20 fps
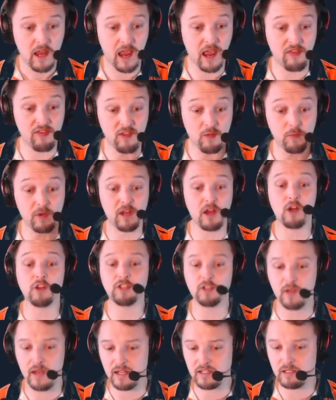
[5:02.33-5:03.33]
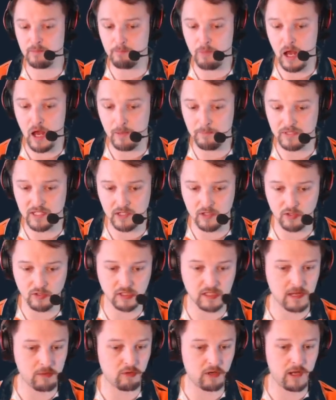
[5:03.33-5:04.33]
And then we also had some
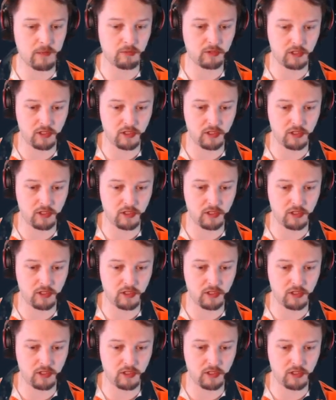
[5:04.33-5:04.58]
Popsicles that were able